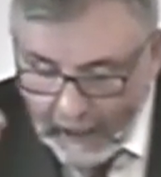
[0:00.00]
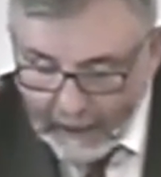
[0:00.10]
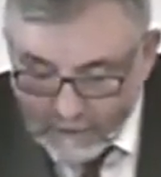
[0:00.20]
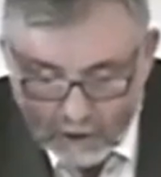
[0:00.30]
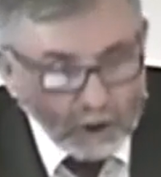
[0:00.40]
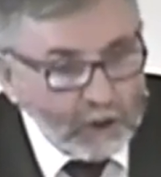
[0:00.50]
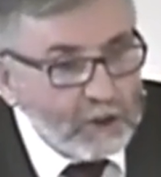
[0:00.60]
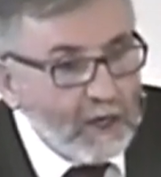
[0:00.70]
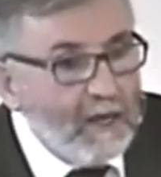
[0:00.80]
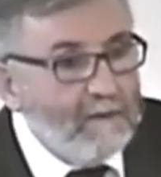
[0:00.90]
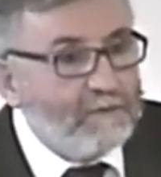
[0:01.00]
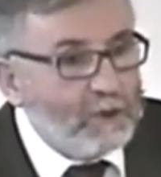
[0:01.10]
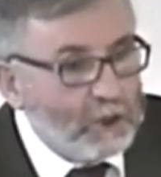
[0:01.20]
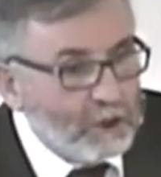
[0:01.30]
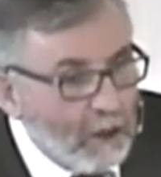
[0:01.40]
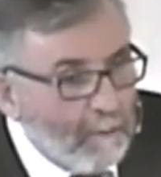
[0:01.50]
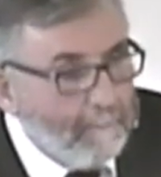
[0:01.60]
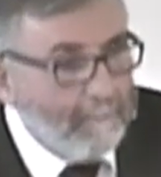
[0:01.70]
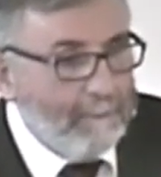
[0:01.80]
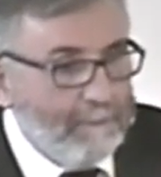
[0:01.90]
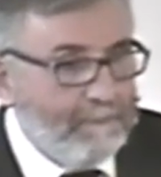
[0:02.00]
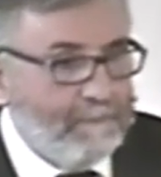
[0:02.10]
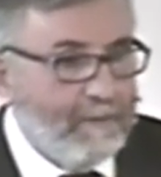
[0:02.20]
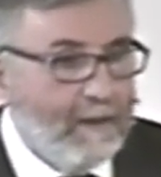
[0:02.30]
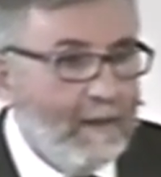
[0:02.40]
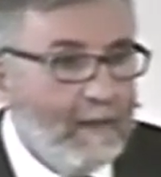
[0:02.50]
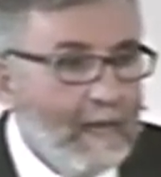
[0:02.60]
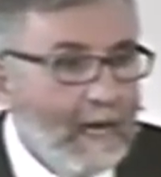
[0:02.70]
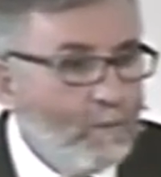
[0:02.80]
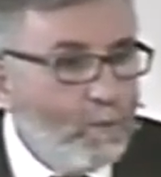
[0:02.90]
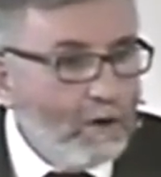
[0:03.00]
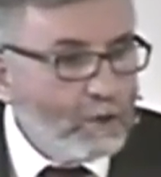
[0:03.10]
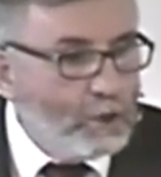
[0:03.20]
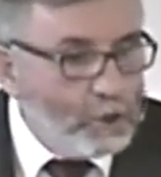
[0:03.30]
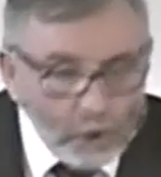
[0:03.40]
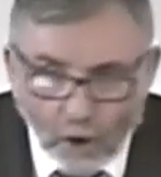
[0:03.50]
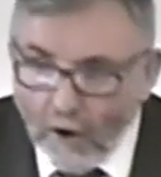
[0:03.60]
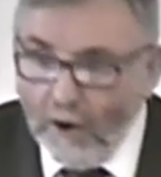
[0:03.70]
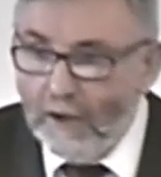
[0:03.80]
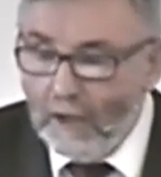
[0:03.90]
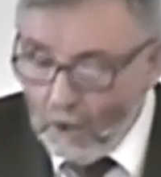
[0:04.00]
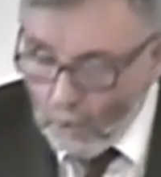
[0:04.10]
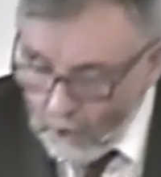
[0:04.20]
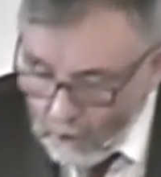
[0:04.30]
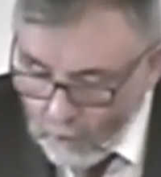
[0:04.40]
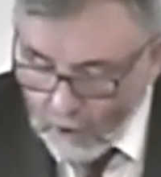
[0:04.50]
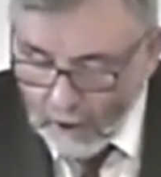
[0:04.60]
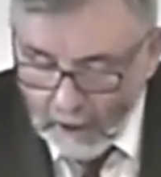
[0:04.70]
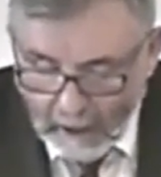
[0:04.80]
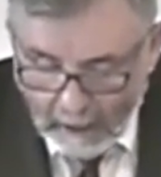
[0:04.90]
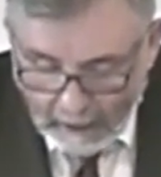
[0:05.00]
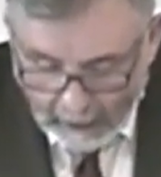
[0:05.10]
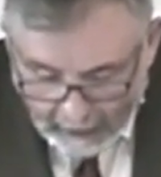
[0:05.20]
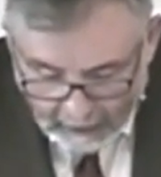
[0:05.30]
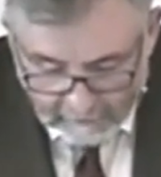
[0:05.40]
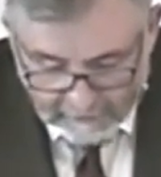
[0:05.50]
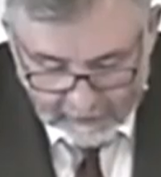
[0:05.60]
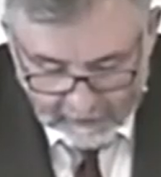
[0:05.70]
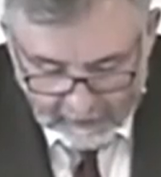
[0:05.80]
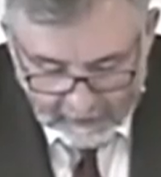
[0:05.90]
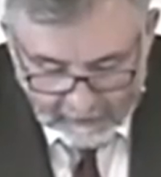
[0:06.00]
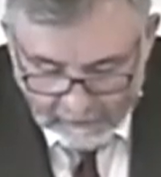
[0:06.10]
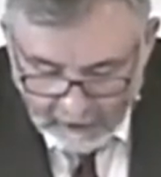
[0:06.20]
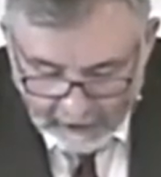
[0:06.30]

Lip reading: and save some. And what joy we will have in that.